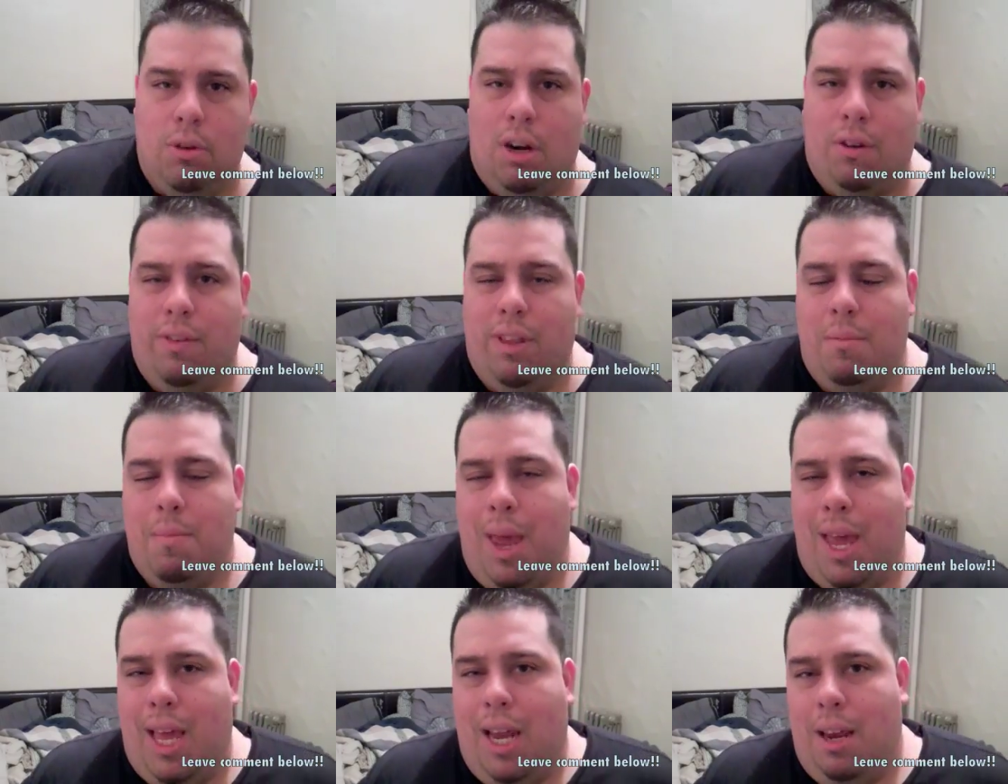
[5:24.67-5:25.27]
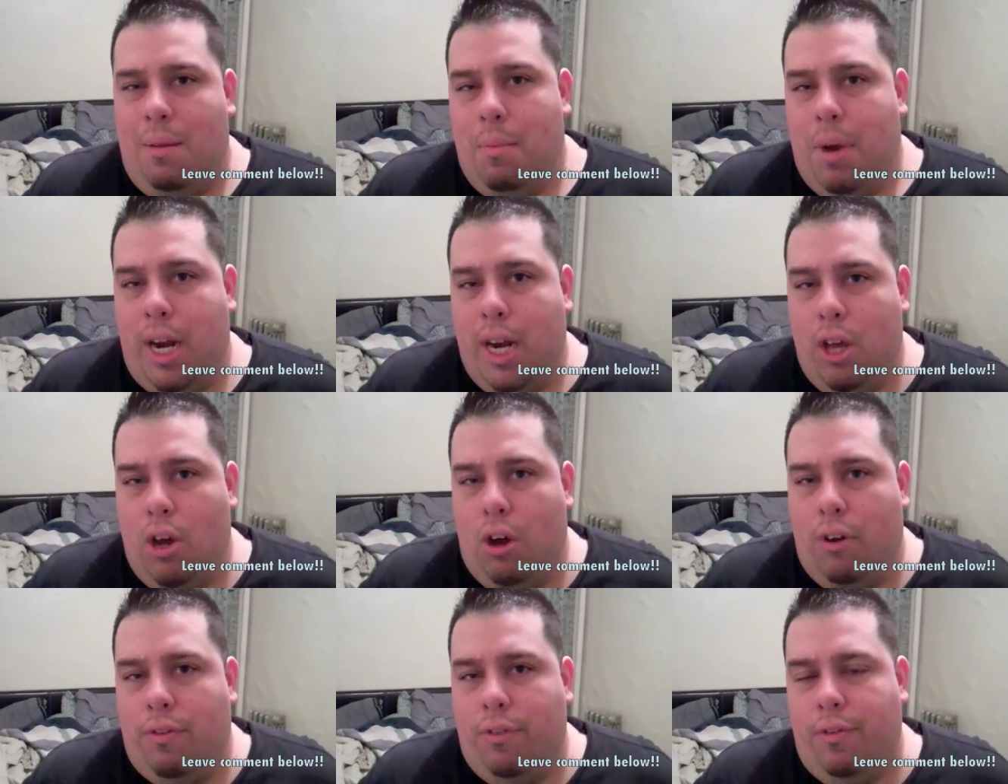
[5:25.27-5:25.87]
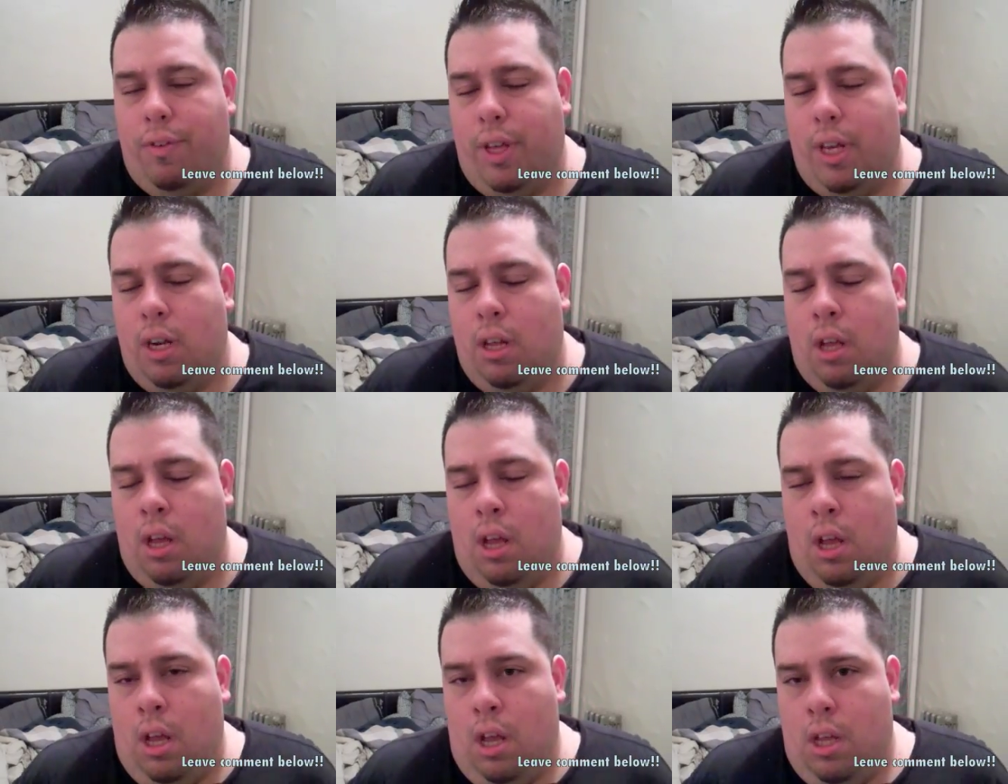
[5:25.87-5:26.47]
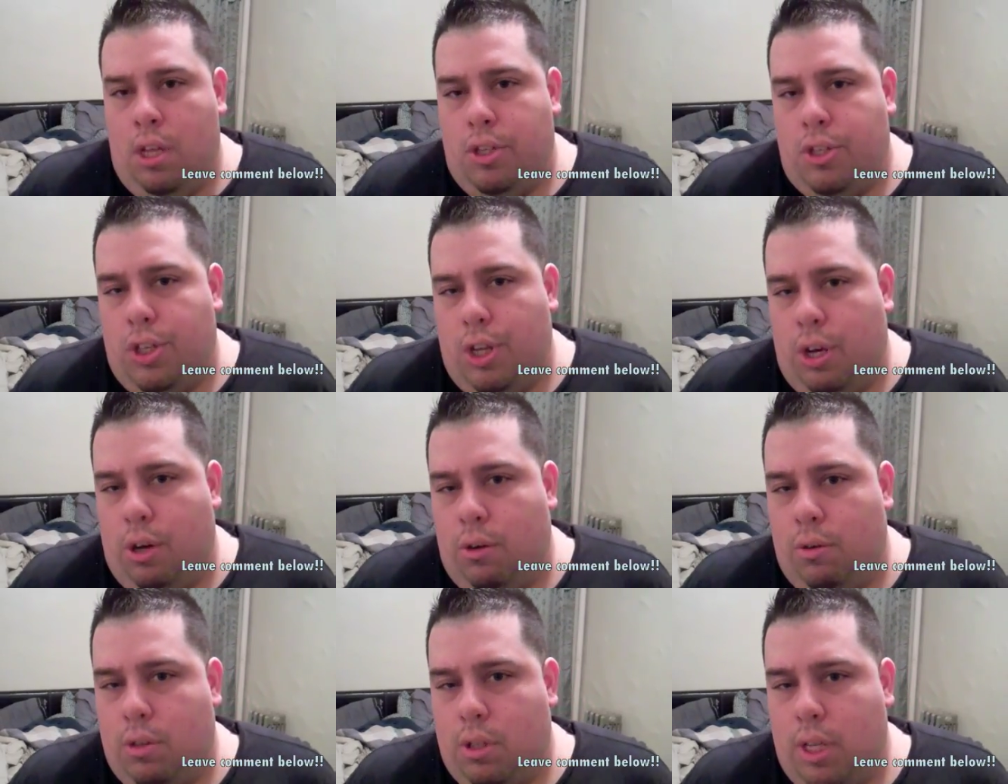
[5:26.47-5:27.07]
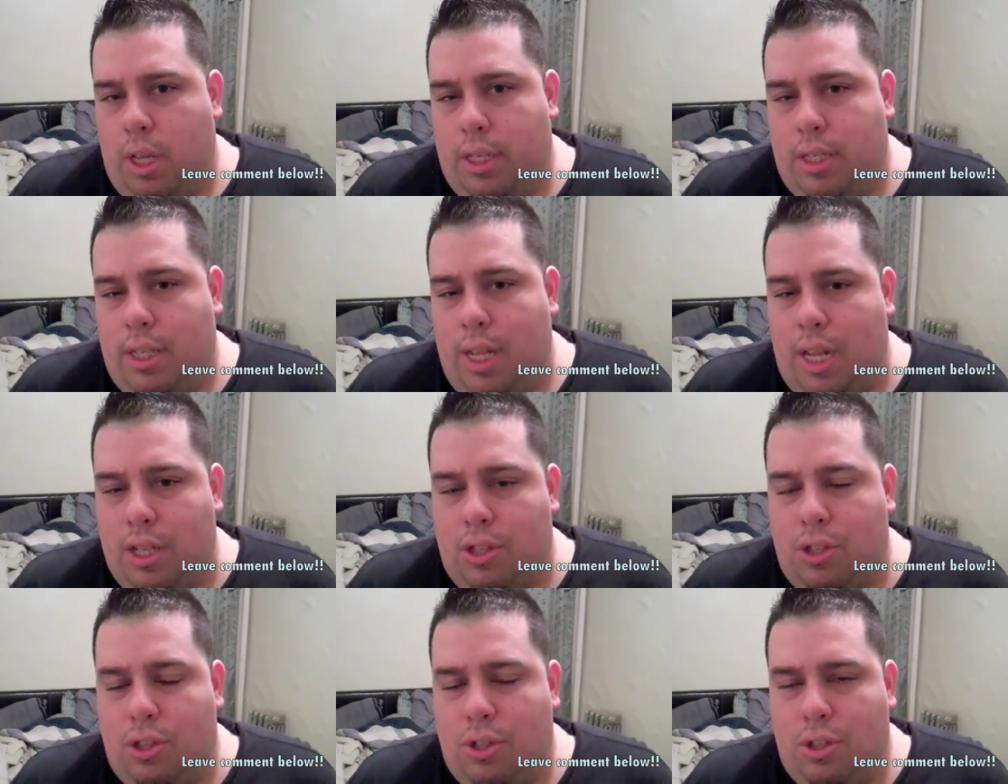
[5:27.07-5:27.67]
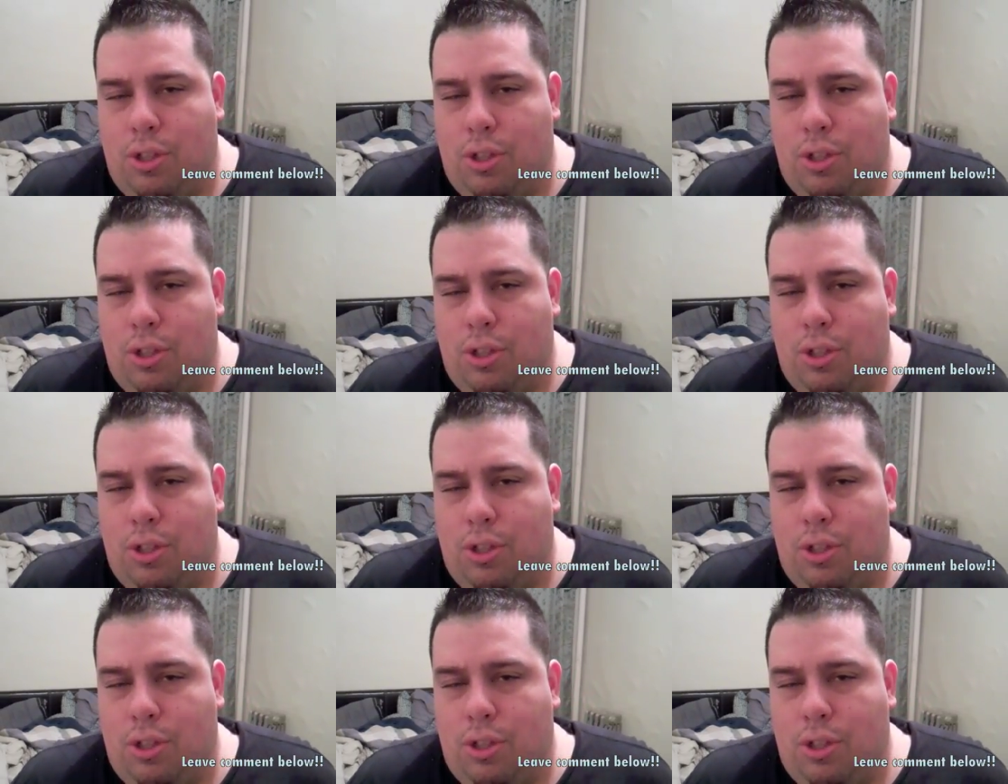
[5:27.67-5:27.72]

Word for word: I don't really make any money off of it, so it's not